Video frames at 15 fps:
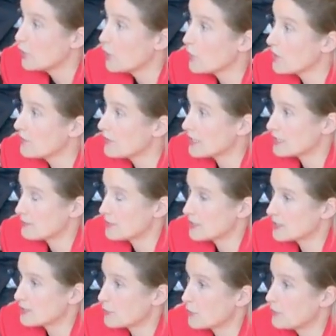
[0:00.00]
no
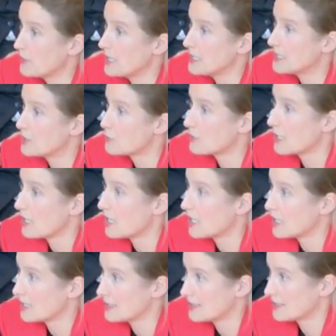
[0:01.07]
investments were made in
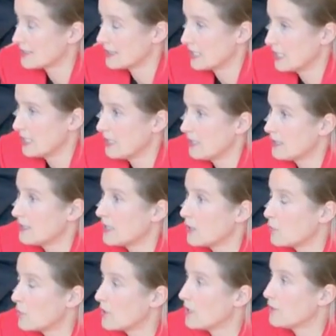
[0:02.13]
Reliance.
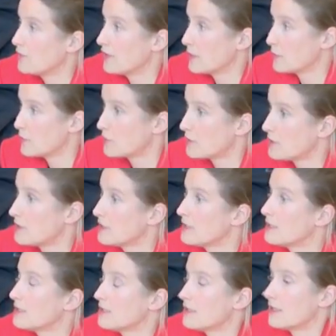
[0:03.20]
They were
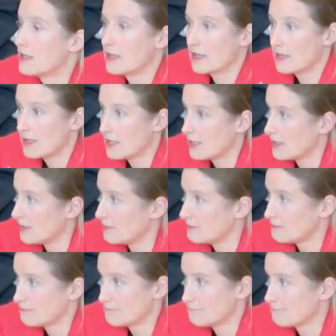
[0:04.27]
ephemeral
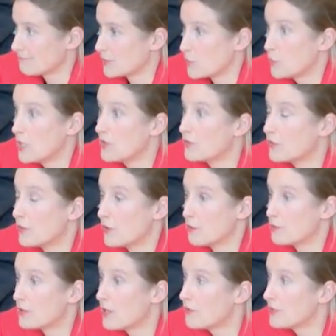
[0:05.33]
um,
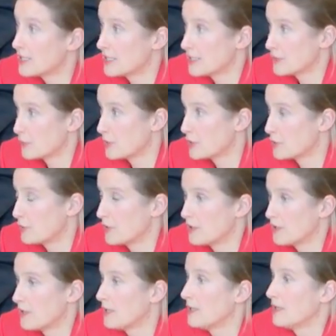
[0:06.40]
windfall profits, which
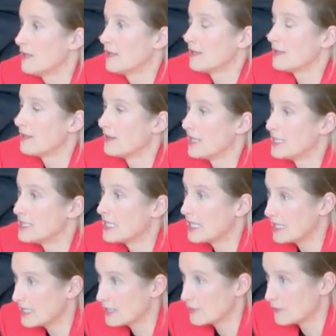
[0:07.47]
were then
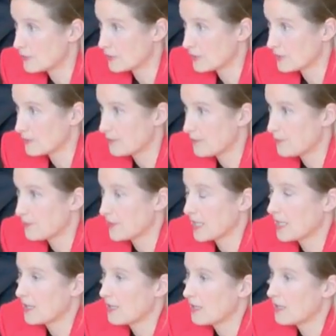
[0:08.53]
taken from them.
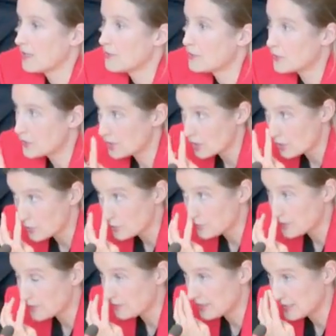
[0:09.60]
For the
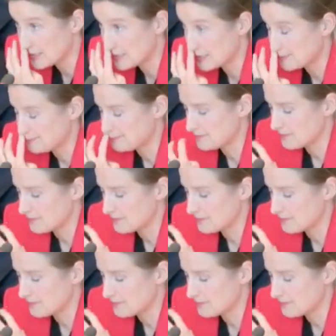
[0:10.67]
OEPVs,